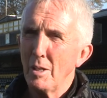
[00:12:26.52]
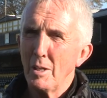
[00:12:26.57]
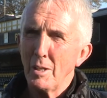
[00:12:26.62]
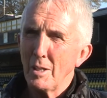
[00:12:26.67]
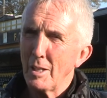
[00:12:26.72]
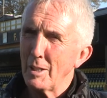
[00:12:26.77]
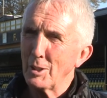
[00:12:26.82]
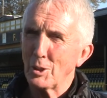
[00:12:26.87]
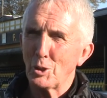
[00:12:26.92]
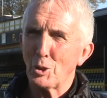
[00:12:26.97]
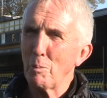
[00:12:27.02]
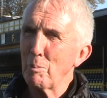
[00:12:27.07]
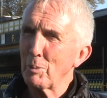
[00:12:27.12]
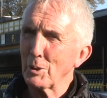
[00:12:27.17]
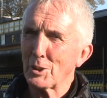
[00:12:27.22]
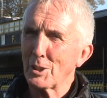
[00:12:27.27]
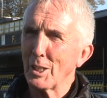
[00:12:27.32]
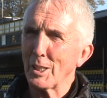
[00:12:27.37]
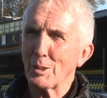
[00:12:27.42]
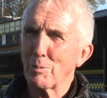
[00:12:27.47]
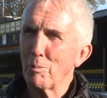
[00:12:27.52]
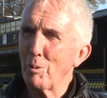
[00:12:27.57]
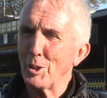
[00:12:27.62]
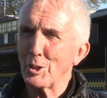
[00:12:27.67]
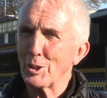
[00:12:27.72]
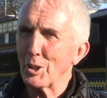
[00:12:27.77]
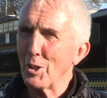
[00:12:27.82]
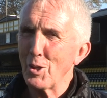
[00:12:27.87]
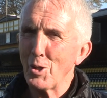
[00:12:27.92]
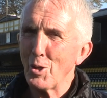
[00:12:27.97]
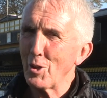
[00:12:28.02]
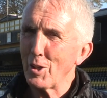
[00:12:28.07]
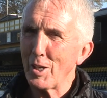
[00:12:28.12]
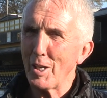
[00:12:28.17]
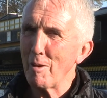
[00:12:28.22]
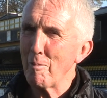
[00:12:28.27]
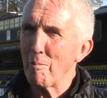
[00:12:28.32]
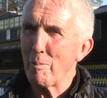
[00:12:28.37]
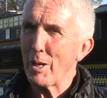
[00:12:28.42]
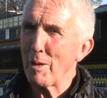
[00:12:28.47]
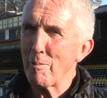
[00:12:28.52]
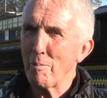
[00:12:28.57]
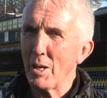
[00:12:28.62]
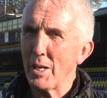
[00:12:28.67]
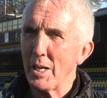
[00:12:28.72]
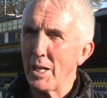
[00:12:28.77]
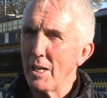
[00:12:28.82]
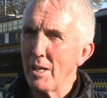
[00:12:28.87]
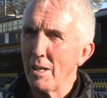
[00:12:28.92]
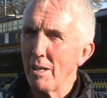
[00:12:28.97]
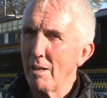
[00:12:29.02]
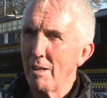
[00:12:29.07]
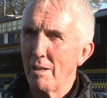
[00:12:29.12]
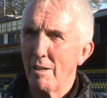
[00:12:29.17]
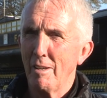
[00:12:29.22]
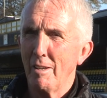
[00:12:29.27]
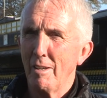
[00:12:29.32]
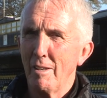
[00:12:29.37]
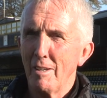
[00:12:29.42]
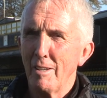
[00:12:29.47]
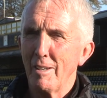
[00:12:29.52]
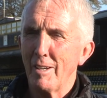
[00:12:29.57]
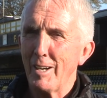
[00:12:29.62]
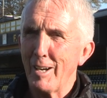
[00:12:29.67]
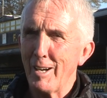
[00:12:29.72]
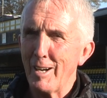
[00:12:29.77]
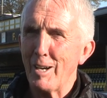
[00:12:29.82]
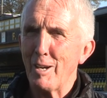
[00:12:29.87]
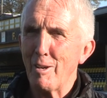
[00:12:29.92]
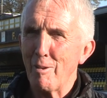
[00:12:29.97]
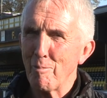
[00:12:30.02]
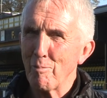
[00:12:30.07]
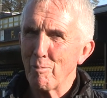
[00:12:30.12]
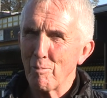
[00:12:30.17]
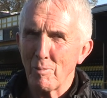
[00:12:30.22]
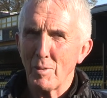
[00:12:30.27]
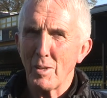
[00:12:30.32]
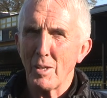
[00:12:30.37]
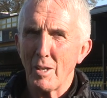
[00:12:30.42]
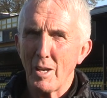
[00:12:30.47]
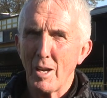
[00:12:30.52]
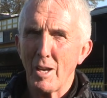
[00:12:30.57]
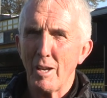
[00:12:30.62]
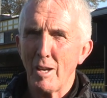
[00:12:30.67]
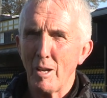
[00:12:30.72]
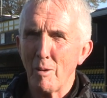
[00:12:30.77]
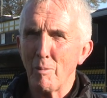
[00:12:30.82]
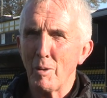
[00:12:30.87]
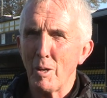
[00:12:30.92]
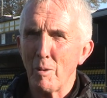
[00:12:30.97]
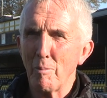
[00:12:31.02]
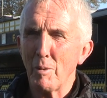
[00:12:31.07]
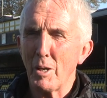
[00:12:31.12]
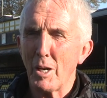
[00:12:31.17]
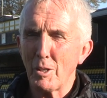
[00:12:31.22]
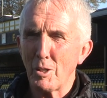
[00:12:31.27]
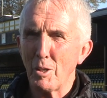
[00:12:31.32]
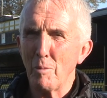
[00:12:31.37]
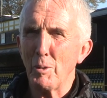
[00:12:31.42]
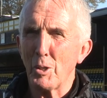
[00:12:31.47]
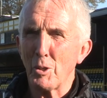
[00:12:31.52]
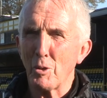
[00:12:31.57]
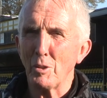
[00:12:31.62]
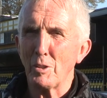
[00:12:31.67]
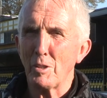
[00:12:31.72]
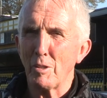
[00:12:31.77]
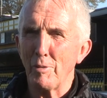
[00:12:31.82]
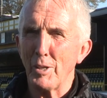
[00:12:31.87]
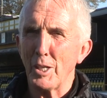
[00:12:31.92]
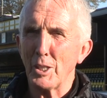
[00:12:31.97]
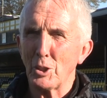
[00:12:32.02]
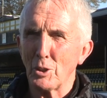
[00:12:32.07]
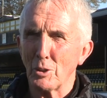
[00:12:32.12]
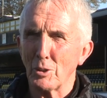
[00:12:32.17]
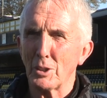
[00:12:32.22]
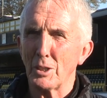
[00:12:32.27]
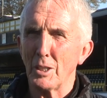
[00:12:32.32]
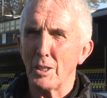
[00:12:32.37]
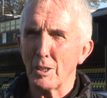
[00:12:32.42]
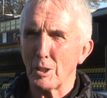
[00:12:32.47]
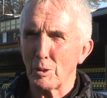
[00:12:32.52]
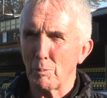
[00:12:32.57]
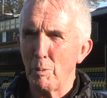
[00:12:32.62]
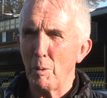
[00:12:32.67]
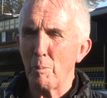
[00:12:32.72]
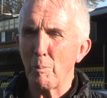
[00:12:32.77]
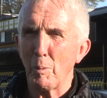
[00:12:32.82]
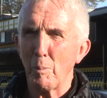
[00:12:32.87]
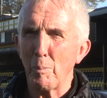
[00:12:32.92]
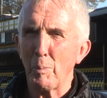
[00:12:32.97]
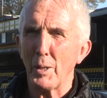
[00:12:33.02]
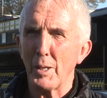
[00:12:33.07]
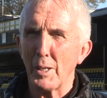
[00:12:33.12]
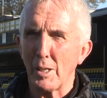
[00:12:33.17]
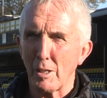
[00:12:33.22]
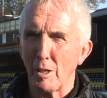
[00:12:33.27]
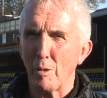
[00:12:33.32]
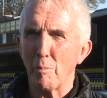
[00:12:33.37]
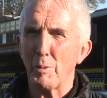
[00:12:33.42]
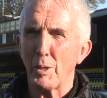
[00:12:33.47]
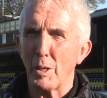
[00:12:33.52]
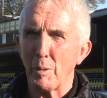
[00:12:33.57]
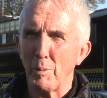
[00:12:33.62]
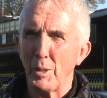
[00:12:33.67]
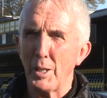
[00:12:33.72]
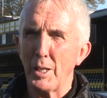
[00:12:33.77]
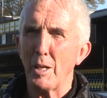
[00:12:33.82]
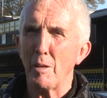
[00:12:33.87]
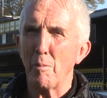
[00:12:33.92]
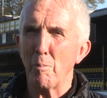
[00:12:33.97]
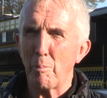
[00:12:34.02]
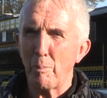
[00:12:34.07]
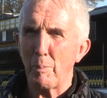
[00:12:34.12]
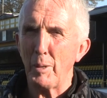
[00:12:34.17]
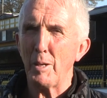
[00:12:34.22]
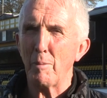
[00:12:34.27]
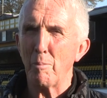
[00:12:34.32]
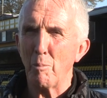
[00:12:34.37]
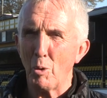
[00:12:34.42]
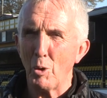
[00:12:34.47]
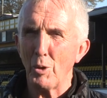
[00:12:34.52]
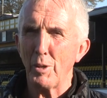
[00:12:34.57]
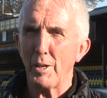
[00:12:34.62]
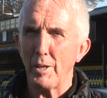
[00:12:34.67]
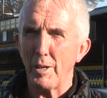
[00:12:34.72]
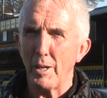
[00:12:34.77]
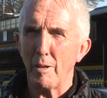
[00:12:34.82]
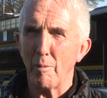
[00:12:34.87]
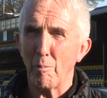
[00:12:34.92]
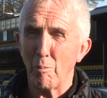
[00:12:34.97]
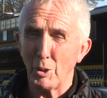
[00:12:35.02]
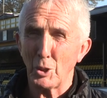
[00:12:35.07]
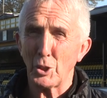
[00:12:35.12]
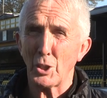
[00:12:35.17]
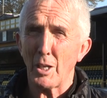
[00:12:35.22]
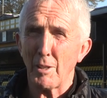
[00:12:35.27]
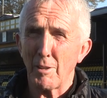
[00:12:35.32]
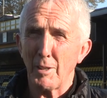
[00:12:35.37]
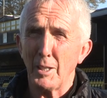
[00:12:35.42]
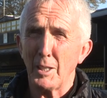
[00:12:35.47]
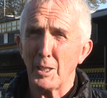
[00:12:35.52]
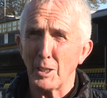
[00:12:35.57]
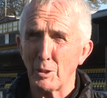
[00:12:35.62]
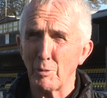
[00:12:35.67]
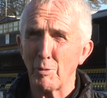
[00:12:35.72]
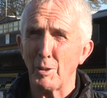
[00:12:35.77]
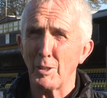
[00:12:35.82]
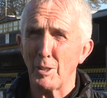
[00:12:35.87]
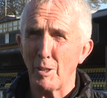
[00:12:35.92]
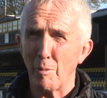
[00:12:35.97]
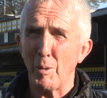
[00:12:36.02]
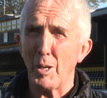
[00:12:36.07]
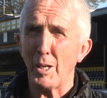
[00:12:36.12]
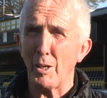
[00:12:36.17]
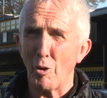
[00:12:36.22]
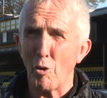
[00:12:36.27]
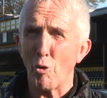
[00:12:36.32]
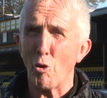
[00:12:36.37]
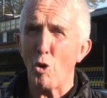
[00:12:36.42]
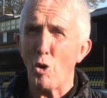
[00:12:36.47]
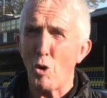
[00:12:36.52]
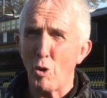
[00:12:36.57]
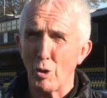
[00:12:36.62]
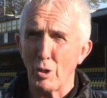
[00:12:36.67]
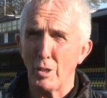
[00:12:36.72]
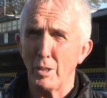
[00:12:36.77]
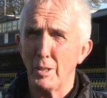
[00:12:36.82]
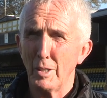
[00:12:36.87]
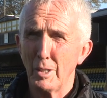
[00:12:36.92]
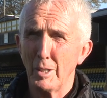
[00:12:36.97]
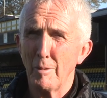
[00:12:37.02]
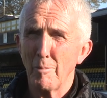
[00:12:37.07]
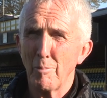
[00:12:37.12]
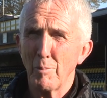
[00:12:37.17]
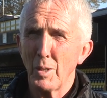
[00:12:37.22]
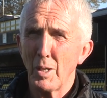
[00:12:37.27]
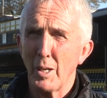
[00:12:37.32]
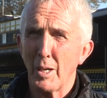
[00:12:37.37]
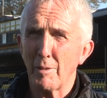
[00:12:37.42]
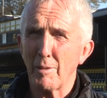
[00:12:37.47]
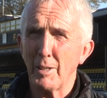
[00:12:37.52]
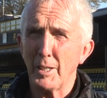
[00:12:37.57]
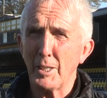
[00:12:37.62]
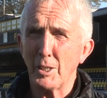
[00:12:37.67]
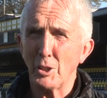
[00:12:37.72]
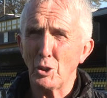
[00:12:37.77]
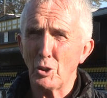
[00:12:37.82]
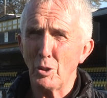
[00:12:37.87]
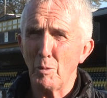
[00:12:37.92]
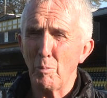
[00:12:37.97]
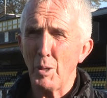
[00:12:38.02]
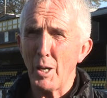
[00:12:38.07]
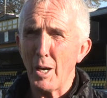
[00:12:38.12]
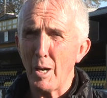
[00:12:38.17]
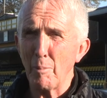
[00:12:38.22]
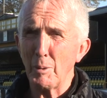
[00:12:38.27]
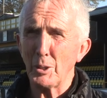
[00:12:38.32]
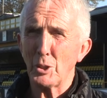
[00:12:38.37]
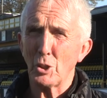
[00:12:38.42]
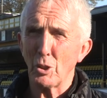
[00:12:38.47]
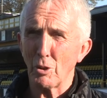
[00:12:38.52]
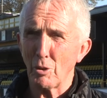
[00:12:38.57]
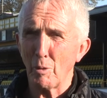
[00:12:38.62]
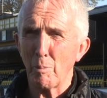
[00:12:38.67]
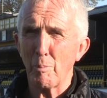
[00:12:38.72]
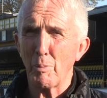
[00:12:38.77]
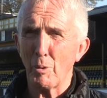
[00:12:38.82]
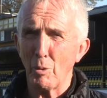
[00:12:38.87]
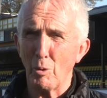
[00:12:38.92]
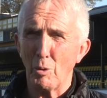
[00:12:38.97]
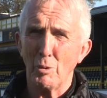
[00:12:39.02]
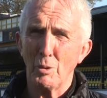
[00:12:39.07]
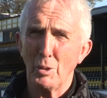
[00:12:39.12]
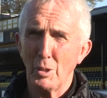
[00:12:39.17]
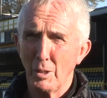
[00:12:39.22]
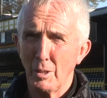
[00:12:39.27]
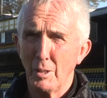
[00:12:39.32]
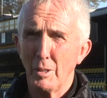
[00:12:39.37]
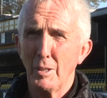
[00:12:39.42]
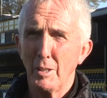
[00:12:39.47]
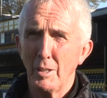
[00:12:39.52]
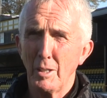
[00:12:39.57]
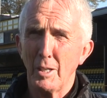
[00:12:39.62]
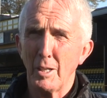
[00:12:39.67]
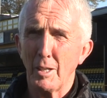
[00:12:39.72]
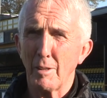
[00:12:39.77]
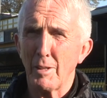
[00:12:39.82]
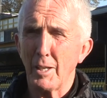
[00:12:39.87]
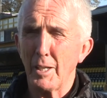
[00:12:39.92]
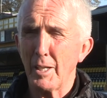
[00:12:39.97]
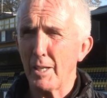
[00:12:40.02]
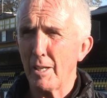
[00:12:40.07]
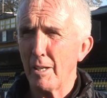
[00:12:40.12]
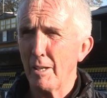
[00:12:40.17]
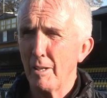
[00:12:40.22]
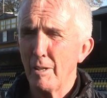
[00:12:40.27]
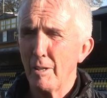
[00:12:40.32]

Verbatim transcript: and the Super Six boys are not getting big money. Um, I'm, I'm i could be controversial and say there's people playing club rugby getting paid more than them, which I think is fundamentally wrong. I think it should be amateur or pro, and I think